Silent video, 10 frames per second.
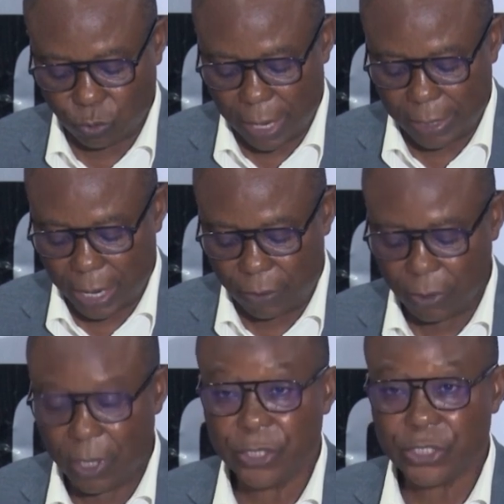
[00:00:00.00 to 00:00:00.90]
are now
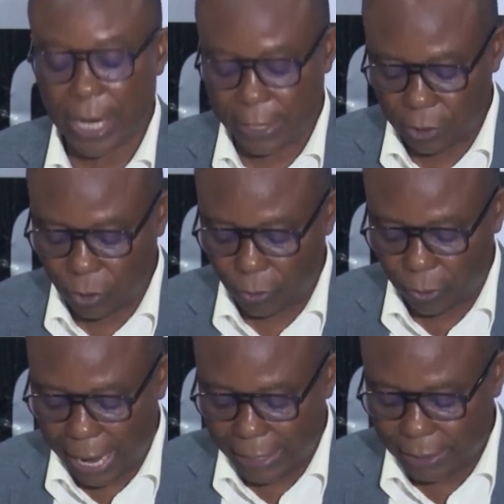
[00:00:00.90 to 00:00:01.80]
shedding
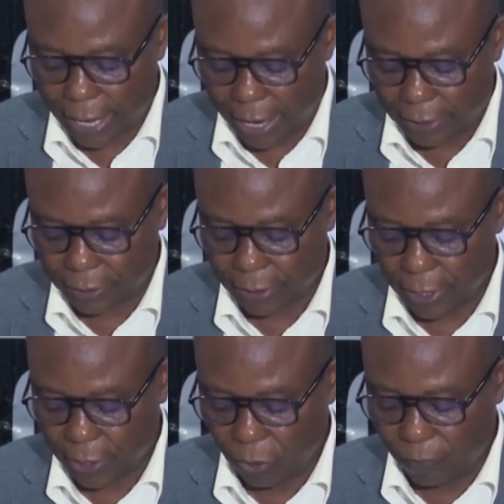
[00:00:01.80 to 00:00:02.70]
crocodile tears
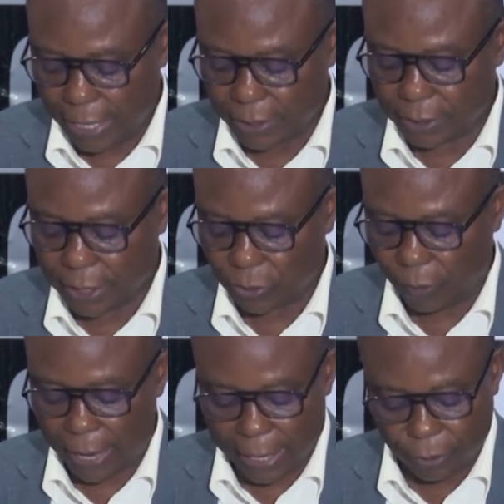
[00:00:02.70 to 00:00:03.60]
over the state
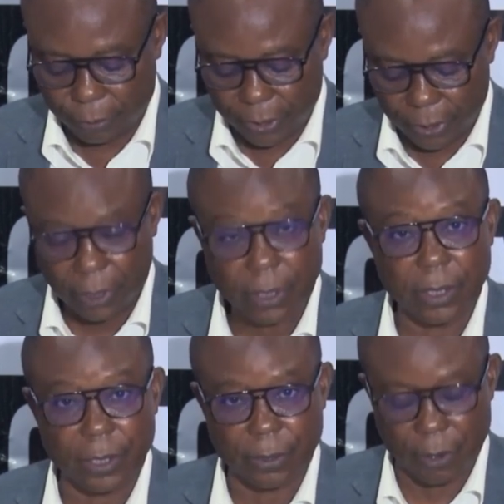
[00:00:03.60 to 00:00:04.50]
of anomy
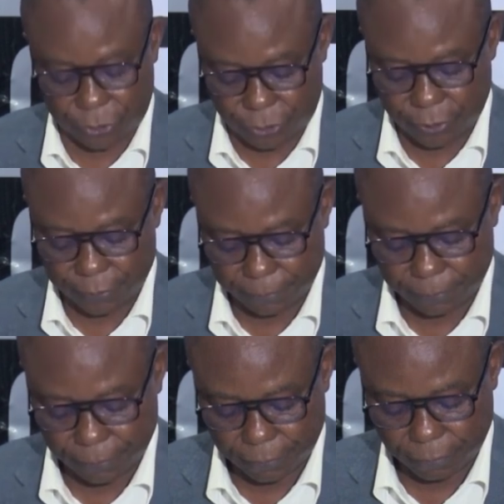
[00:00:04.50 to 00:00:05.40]
in the country.
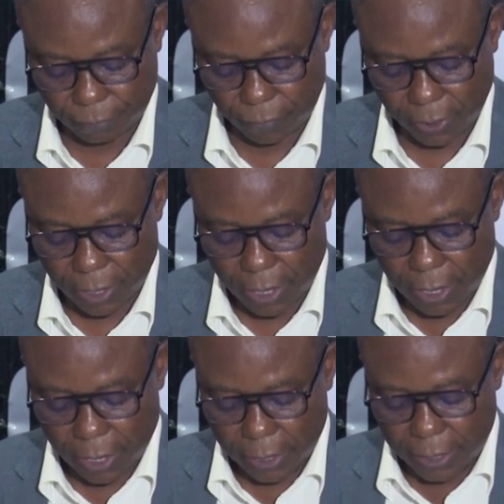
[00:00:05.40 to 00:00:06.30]

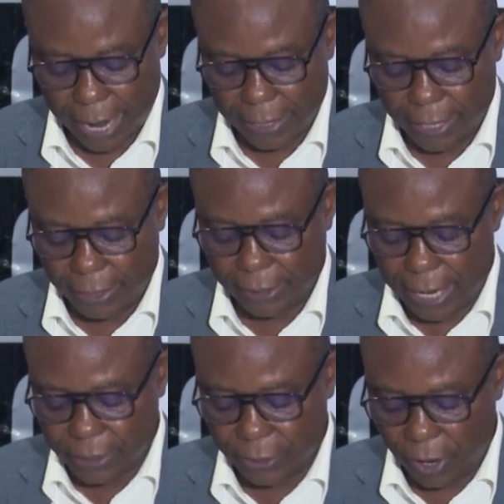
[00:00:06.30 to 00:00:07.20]
They had 8
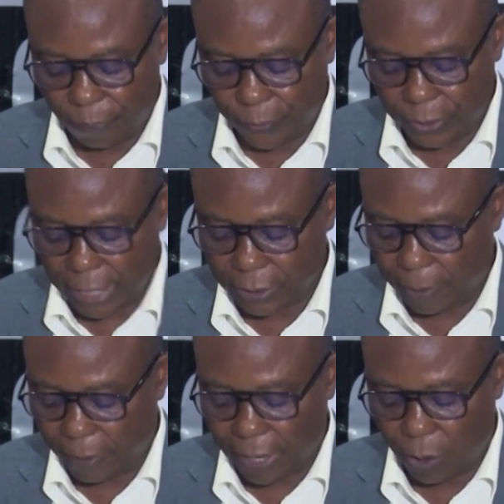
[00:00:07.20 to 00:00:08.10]
years in office and
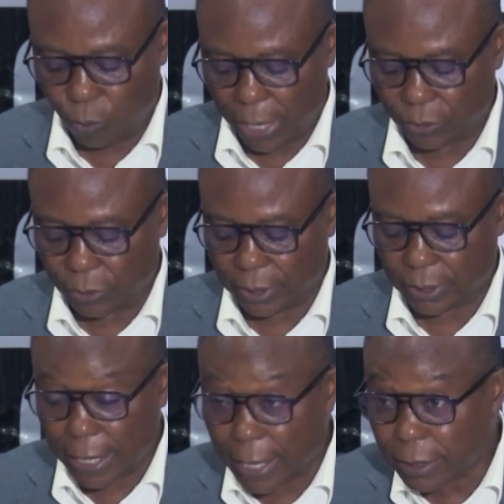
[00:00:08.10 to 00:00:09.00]
some of them went to the
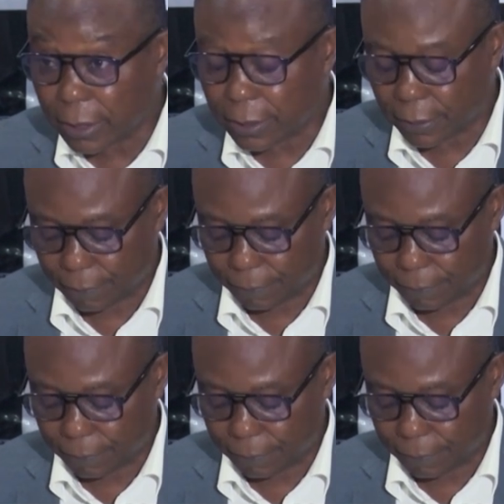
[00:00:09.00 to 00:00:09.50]
Senate.